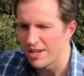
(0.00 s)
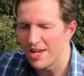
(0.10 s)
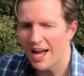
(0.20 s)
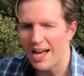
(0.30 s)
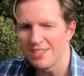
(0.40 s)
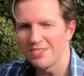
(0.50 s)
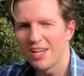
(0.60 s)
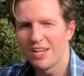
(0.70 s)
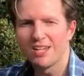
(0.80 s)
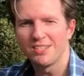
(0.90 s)
it has
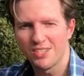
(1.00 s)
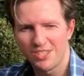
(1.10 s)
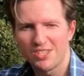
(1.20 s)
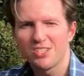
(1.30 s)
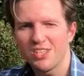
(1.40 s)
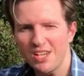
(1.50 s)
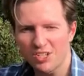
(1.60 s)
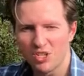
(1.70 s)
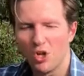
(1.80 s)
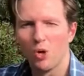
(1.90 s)
that
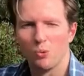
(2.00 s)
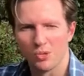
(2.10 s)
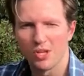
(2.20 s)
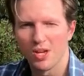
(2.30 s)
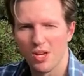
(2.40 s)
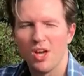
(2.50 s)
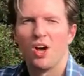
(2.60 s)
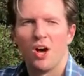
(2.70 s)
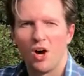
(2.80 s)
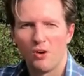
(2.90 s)
distinct nose
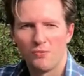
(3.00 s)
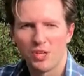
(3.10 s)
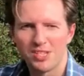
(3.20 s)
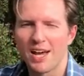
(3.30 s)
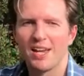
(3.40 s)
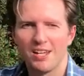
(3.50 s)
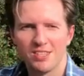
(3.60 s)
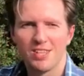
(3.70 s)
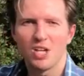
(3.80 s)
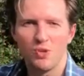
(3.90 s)
of the
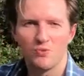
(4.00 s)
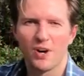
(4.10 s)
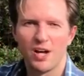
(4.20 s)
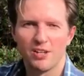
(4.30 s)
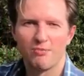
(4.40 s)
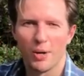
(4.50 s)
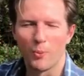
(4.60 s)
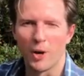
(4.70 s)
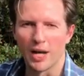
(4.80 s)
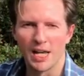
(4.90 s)
tannins that you find in
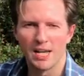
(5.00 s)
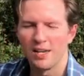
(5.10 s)
red wine.